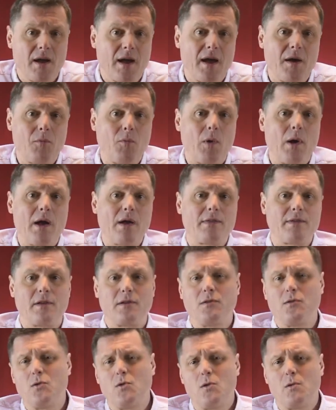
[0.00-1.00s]
and where the
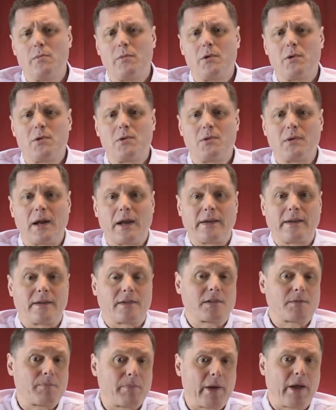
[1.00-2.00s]
normal and
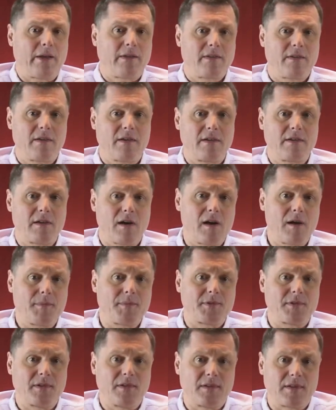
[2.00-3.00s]
expected
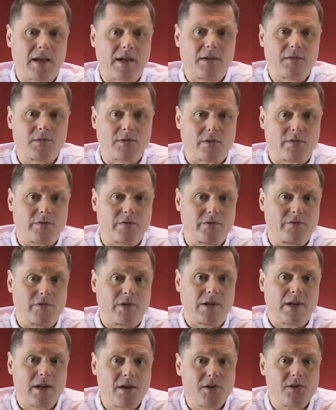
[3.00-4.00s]
ups and downs of
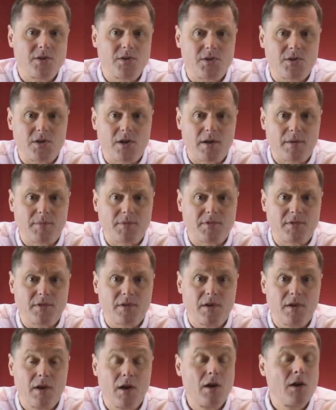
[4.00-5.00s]
relationships,